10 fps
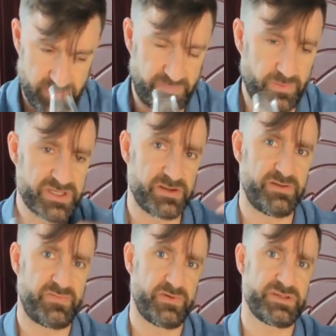
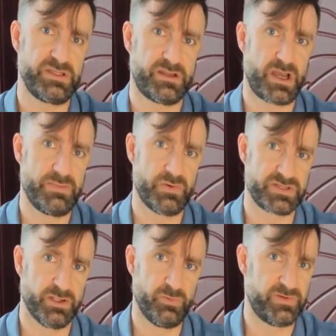The first thing that got me was
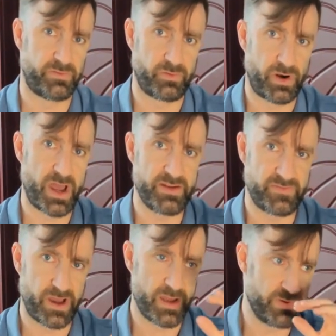a little bit of a rye
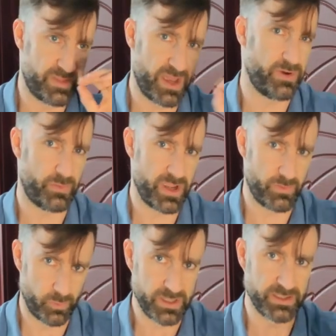vibe, but that went away
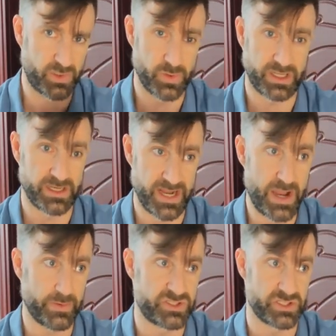really quick, and
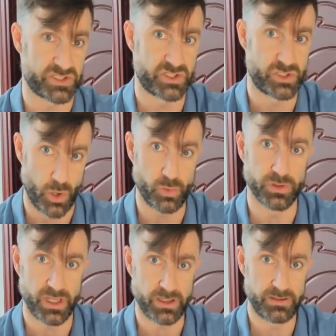now it's just
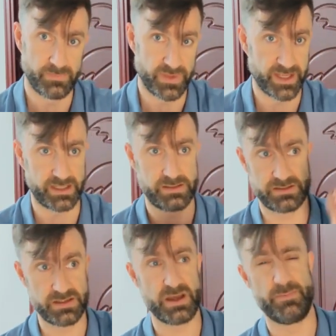cola, like
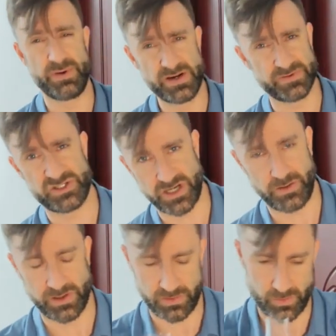a bit of a
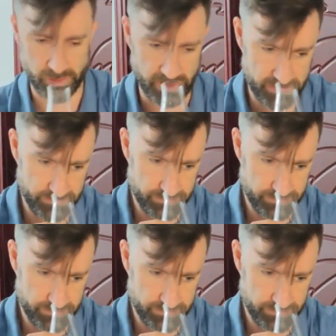cherry cola.